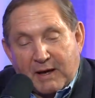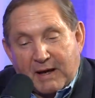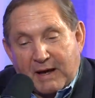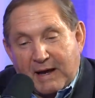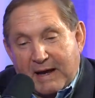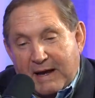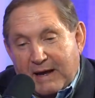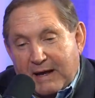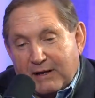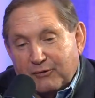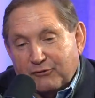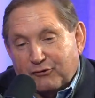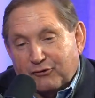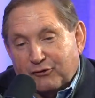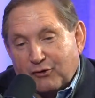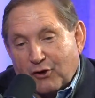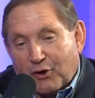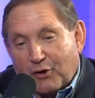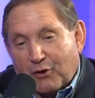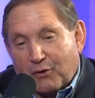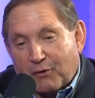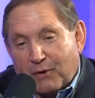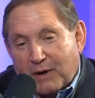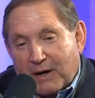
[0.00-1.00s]
And
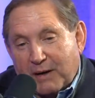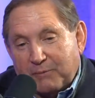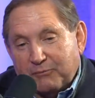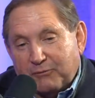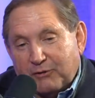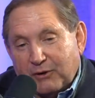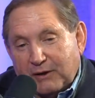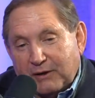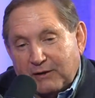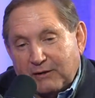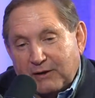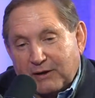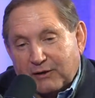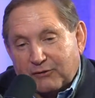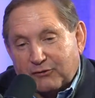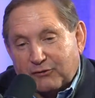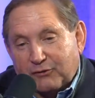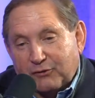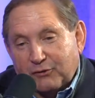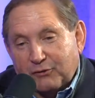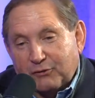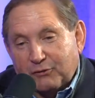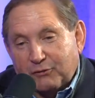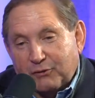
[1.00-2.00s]
so I'm sitting next
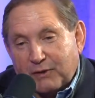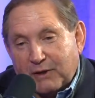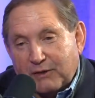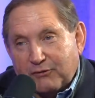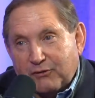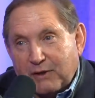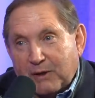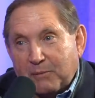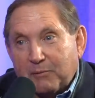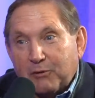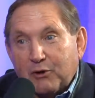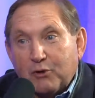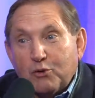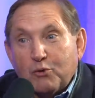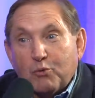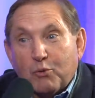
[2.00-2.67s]
to a gentleman who